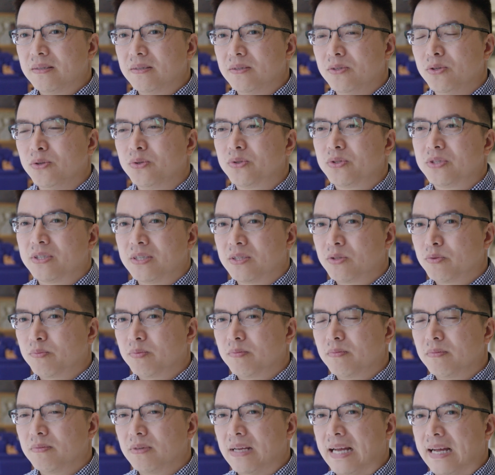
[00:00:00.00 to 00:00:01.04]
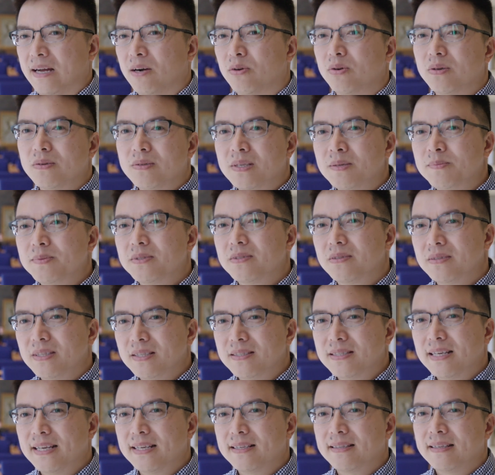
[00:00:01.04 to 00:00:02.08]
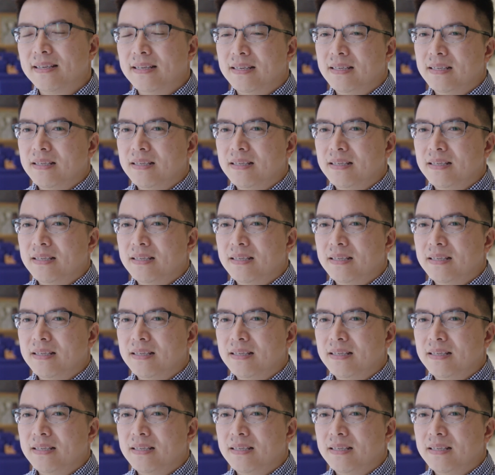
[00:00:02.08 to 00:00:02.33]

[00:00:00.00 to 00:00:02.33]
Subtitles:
use just algorithms to detect.